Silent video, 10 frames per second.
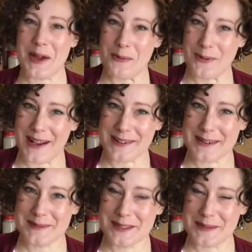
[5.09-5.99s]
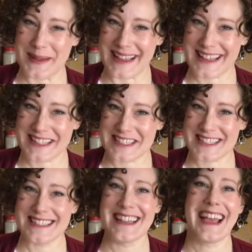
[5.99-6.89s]
Welcome to my kitchen
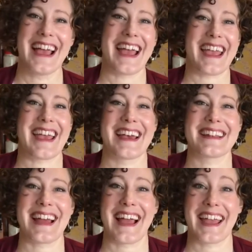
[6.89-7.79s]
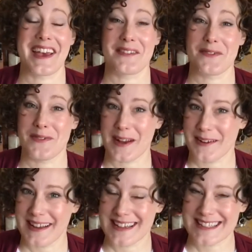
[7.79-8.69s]
and I have a
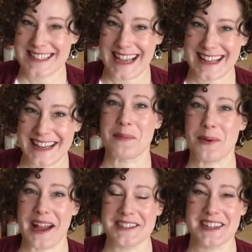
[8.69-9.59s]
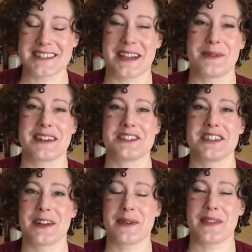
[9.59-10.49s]
very exciting project I want to
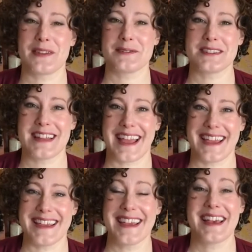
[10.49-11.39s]
share with you today.